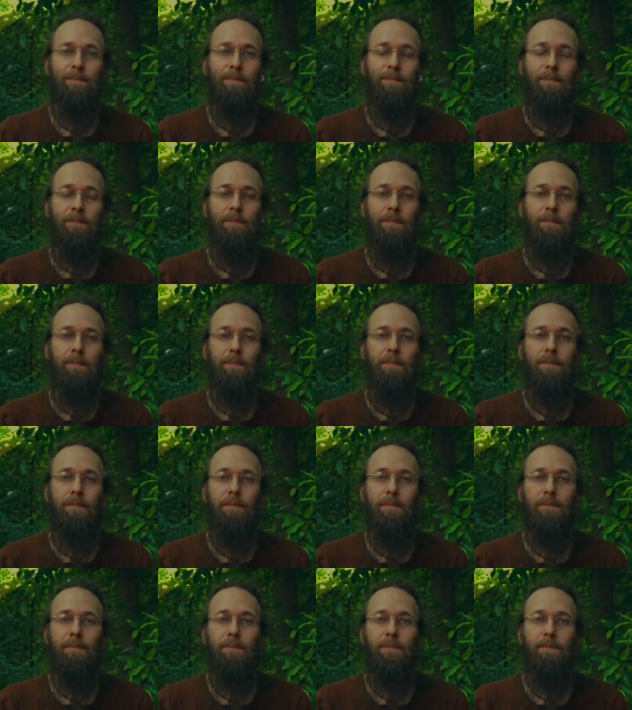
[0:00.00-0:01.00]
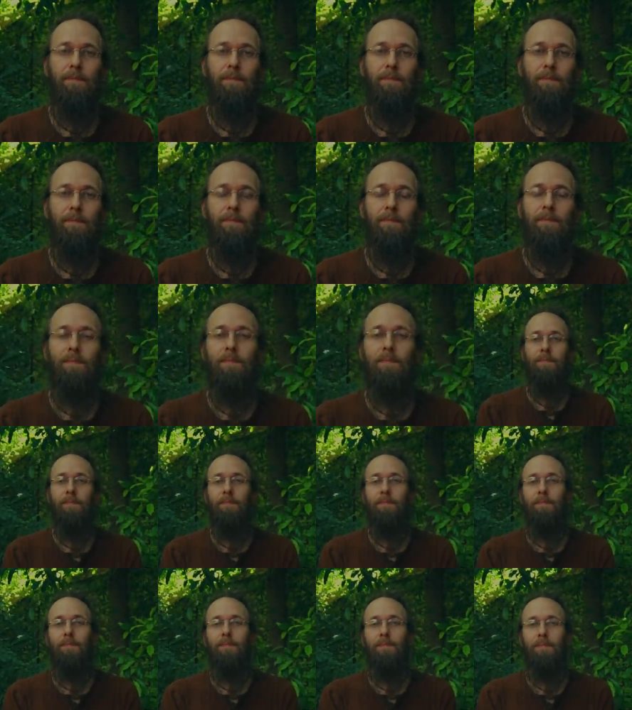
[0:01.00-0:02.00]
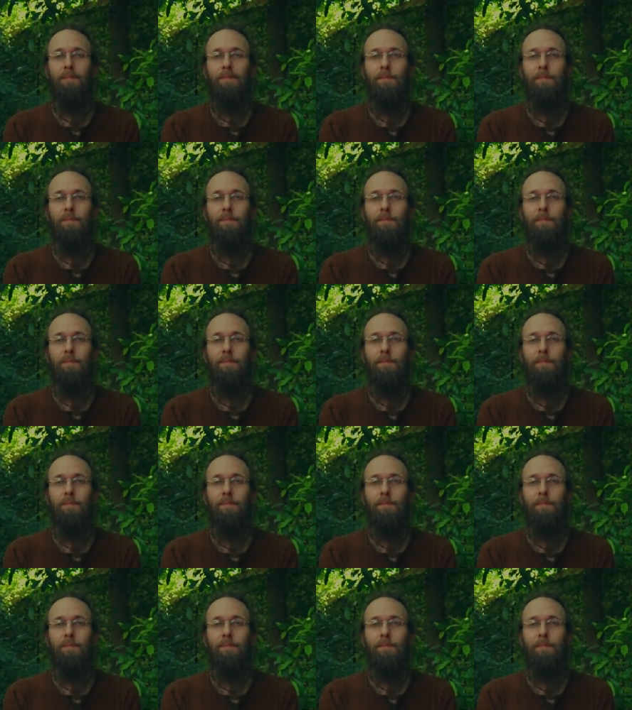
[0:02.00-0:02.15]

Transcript: (no one is talking)